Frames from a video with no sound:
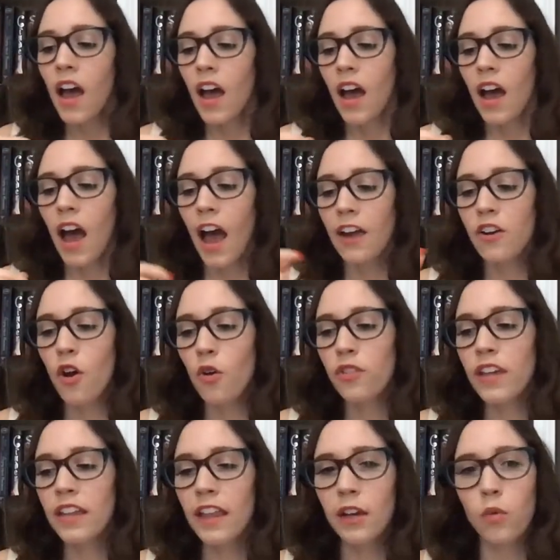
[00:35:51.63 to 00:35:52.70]
I know they
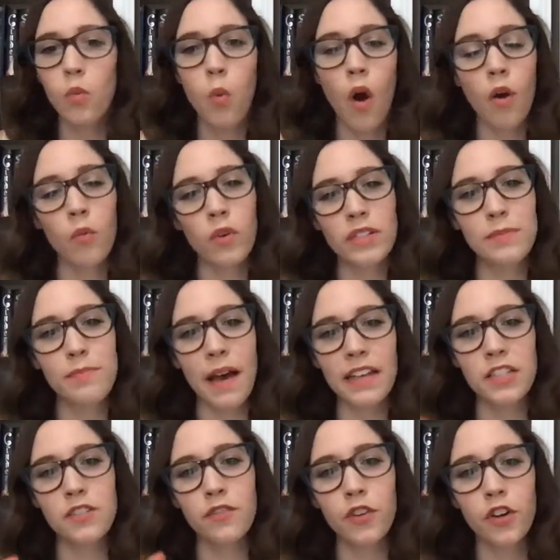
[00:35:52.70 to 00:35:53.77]
want what's
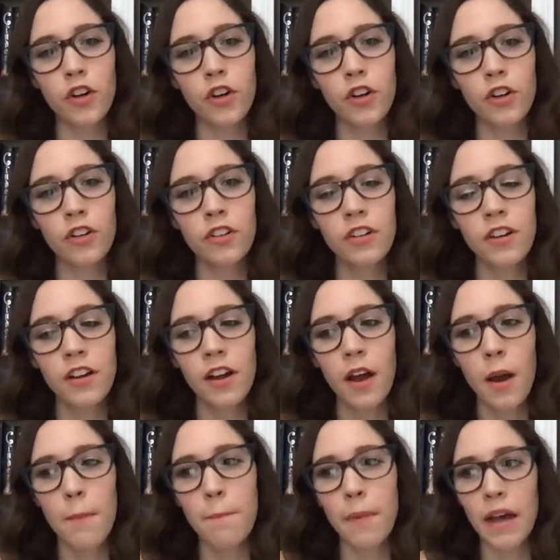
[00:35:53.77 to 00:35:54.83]
best for her,
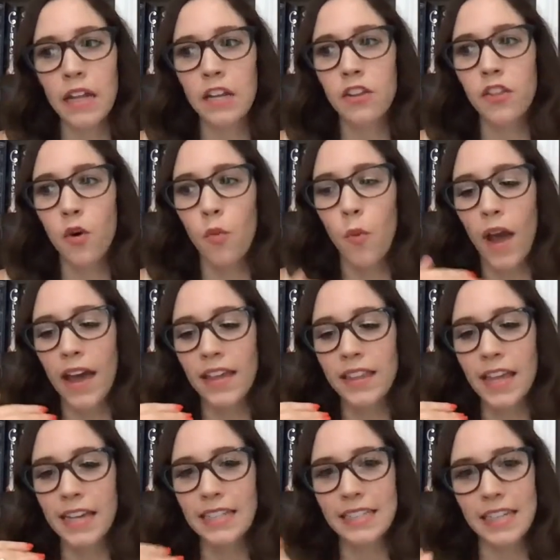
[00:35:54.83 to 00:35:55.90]
but the way
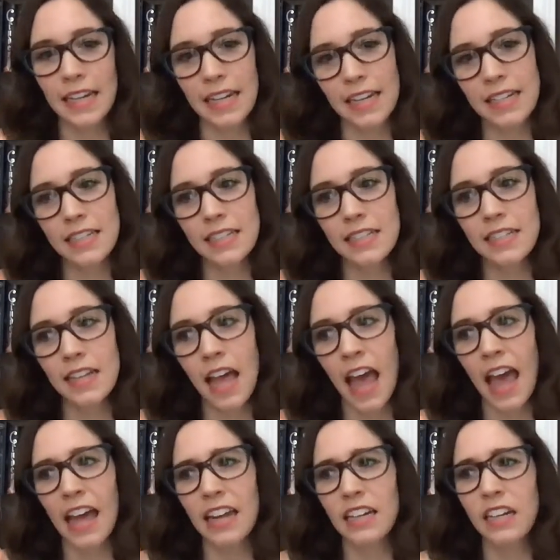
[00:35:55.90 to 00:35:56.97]
they did it
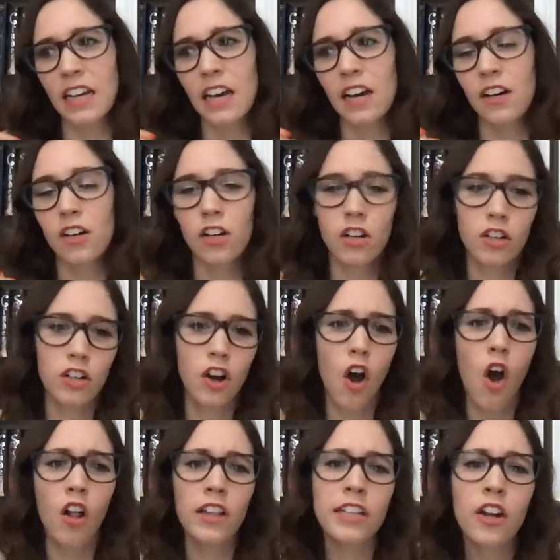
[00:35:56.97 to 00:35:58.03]
and
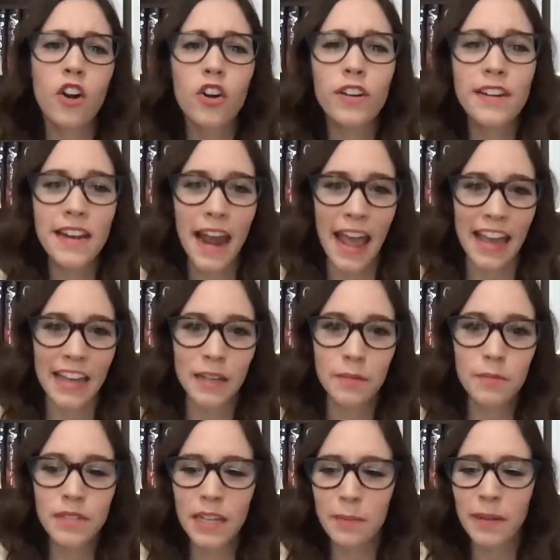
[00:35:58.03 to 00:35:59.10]
calling her
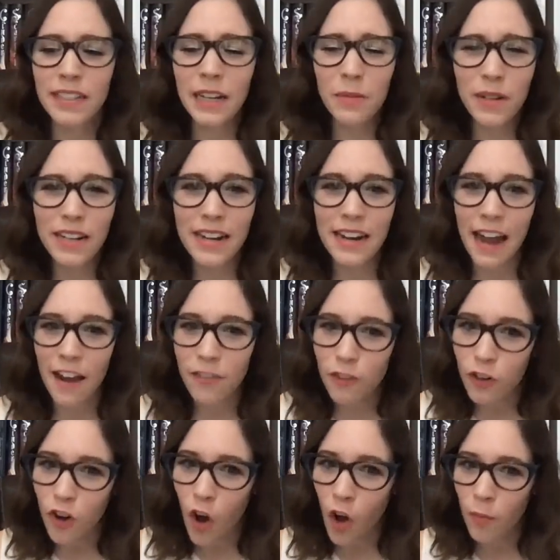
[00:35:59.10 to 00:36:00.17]
names, like my dad would never
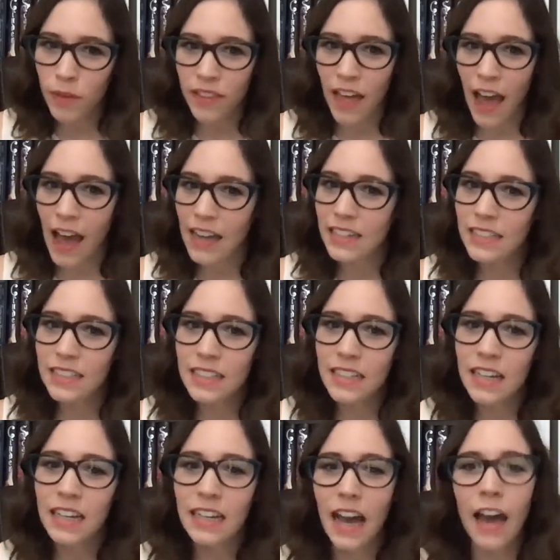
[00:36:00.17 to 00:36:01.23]
call me that.
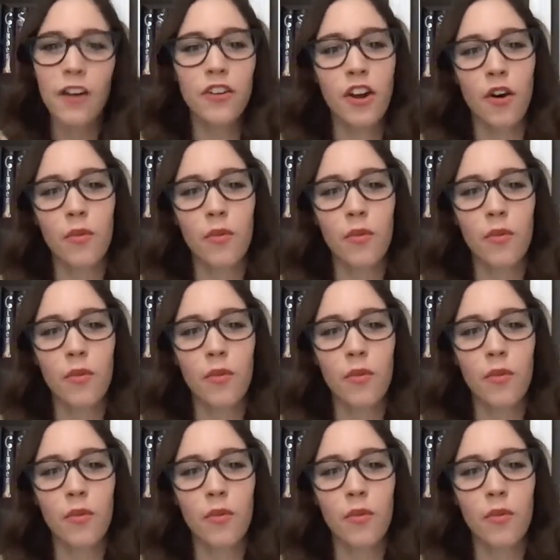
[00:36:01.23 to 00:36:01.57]
I don't know.